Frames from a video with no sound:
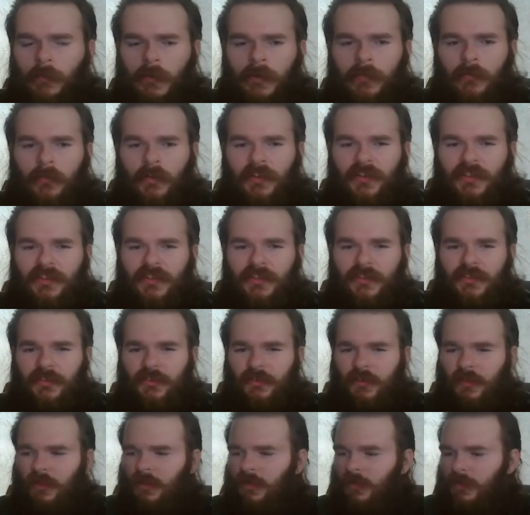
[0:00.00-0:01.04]
If anybody wants
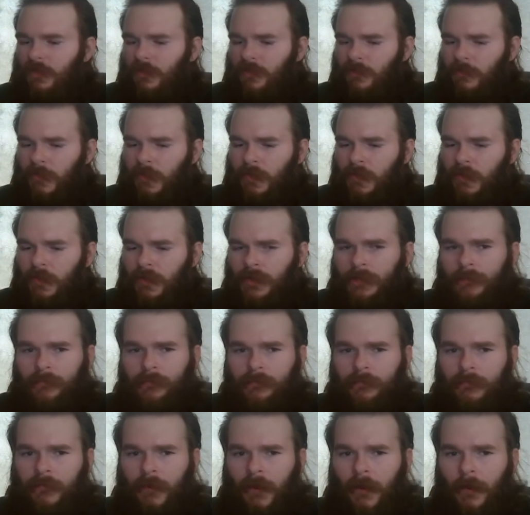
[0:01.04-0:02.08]
this, leave me
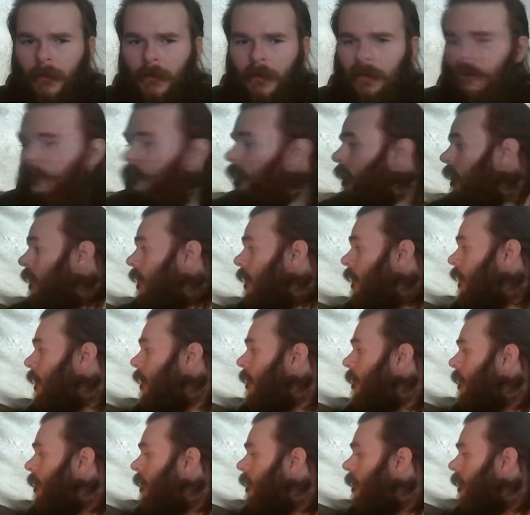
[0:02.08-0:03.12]
a comment in
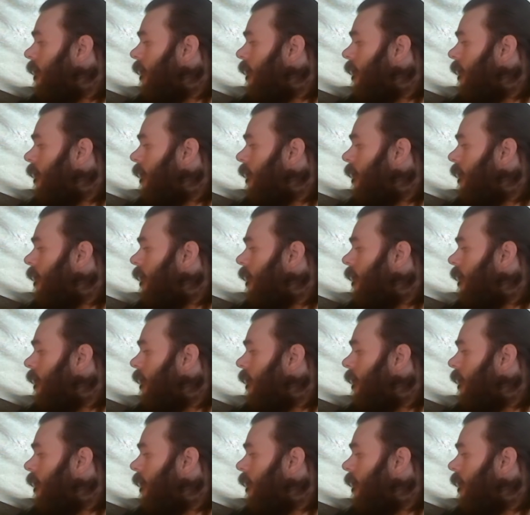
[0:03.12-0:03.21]
the